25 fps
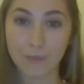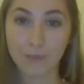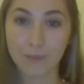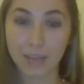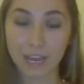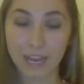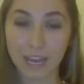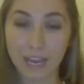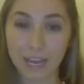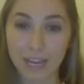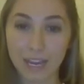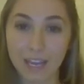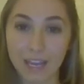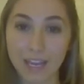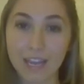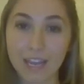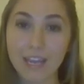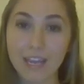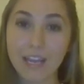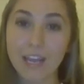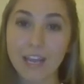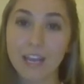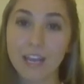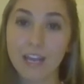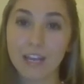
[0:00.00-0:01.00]

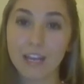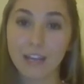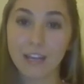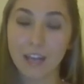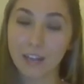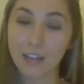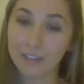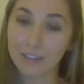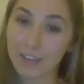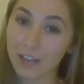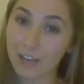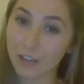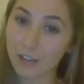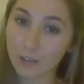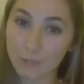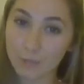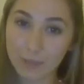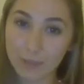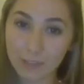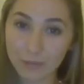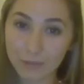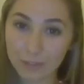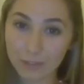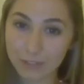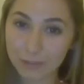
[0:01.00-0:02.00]
an
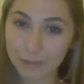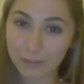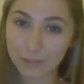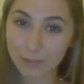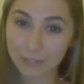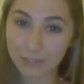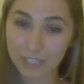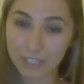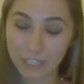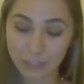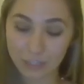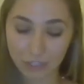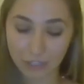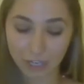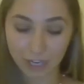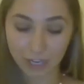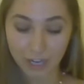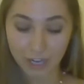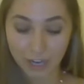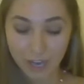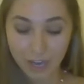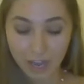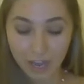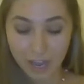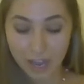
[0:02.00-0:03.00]
elementary school
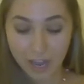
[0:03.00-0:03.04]
teacher,